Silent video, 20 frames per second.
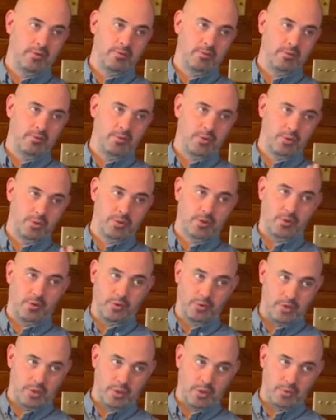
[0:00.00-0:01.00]
foot or
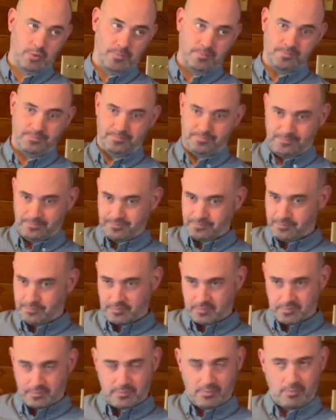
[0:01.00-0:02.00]
2.
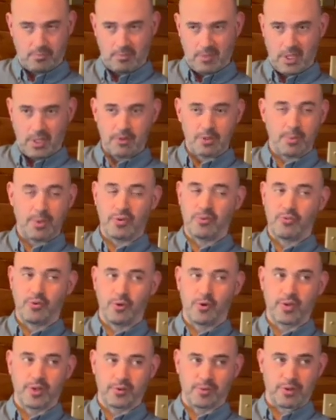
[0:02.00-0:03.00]
It was about
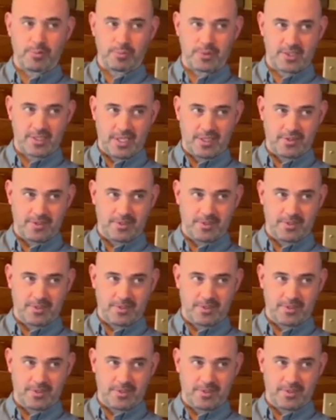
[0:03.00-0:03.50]
43%.